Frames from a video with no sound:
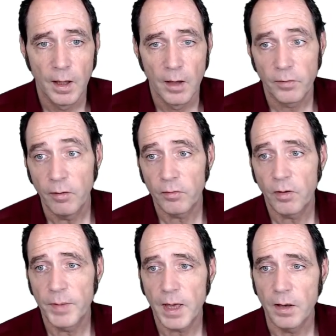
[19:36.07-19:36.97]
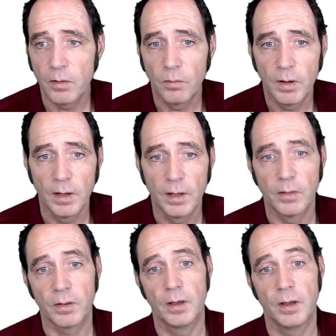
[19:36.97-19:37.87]
So here it's coming out with
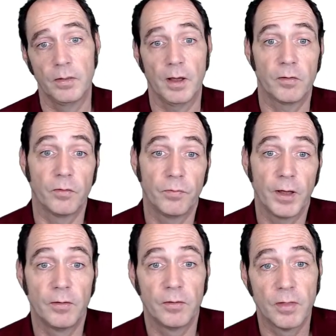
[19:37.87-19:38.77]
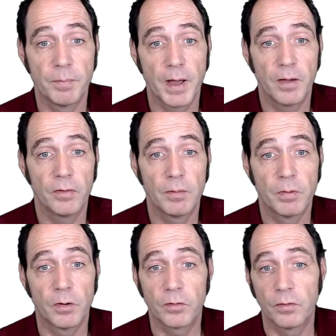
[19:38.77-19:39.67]
the actual faces and the bounding
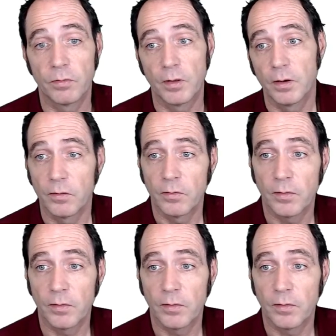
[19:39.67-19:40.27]
box of those.